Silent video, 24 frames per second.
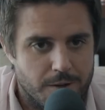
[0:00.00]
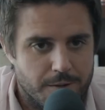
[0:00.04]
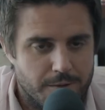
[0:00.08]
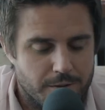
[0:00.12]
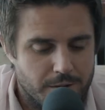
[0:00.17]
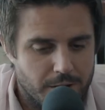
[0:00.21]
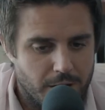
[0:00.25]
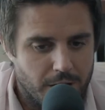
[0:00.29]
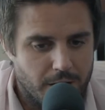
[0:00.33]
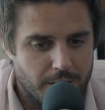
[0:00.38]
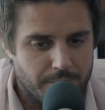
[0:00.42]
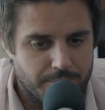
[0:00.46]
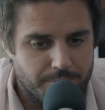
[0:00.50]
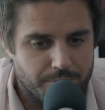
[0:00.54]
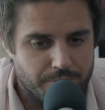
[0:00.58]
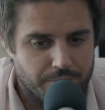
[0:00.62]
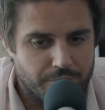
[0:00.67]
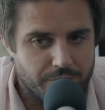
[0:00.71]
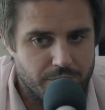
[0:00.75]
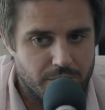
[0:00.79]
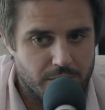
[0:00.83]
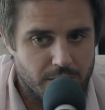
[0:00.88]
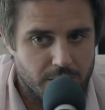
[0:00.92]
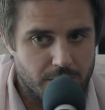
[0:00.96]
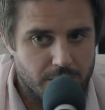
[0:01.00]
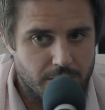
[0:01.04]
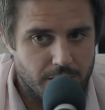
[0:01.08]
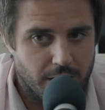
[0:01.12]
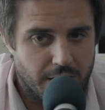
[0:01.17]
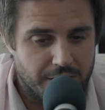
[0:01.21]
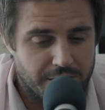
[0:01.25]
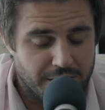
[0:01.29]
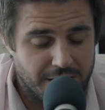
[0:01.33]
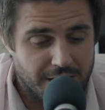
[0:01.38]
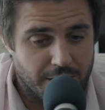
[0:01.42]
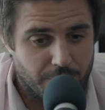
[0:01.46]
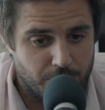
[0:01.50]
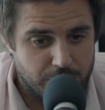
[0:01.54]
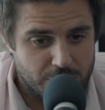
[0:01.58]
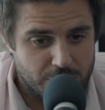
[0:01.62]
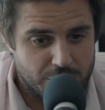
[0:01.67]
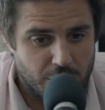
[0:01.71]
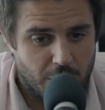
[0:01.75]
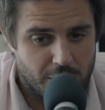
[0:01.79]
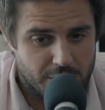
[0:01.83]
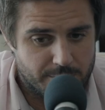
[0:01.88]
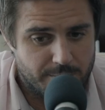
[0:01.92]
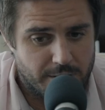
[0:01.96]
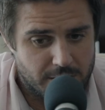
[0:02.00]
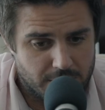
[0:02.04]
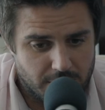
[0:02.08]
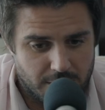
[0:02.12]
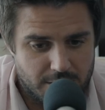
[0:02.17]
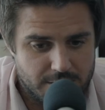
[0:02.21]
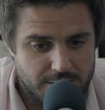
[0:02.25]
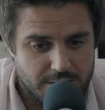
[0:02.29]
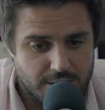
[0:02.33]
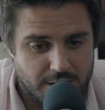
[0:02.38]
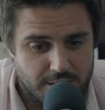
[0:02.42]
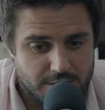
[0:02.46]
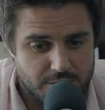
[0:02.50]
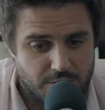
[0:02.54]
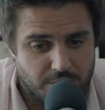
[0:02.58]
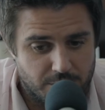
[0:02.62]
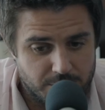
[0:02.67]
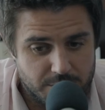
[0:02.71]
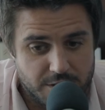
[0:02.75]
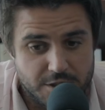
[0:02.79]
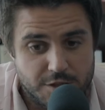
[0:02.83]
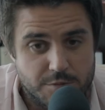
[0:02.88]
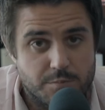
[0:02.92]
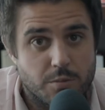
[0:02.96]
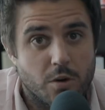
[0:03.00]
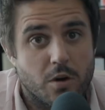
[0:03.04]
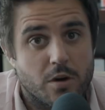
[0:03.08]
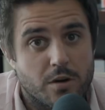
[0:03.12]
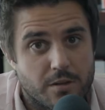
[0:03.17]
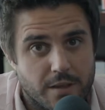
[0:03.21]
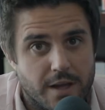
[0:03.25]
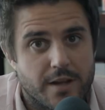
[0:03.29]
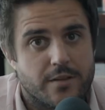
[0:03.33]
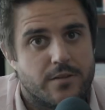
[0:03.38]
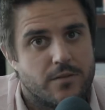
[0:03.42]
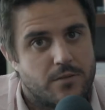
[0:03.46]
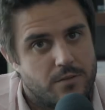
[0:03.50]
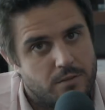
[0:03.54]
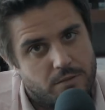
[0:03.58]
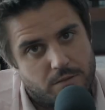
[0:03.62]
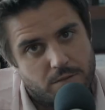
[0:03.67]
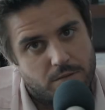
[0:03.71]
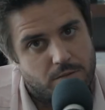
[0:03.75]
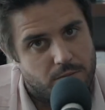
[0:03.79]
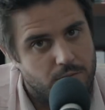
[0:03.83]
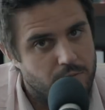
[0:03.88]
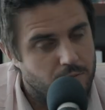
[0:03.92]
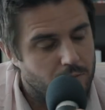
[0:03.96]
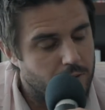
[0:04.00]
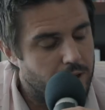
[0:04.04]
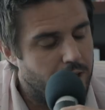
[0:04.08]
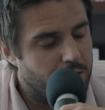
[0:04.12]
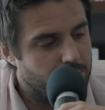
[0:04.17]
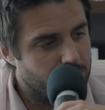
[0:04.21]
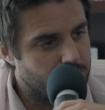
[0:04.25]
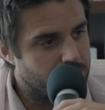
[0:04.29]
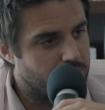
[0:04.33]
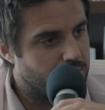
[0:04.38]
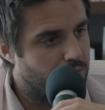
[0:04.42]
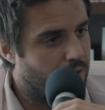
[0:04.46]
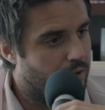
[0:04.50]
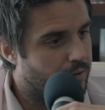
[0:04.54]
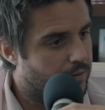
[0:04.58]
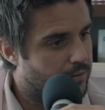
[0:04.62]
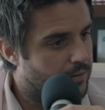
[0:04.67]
um, I think if we're talking about context from this book, that's what I would say.